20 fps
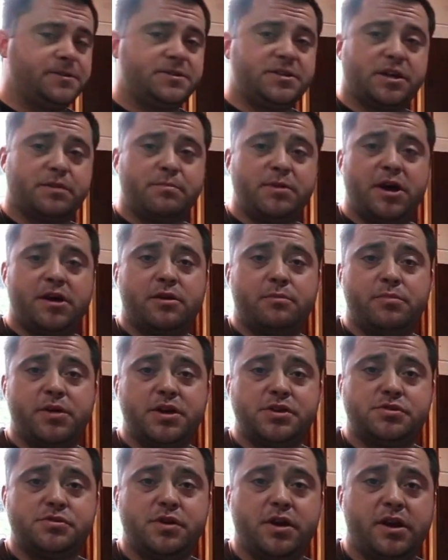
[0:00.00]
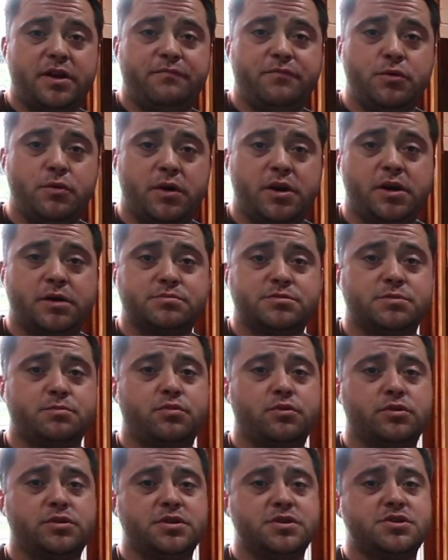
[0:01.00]
check me out on Patreon if you want to help
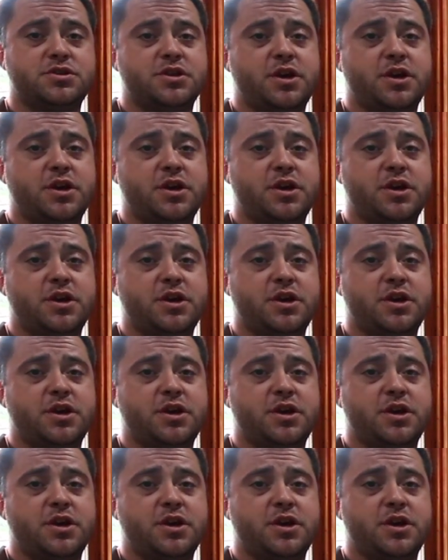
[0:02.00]
support this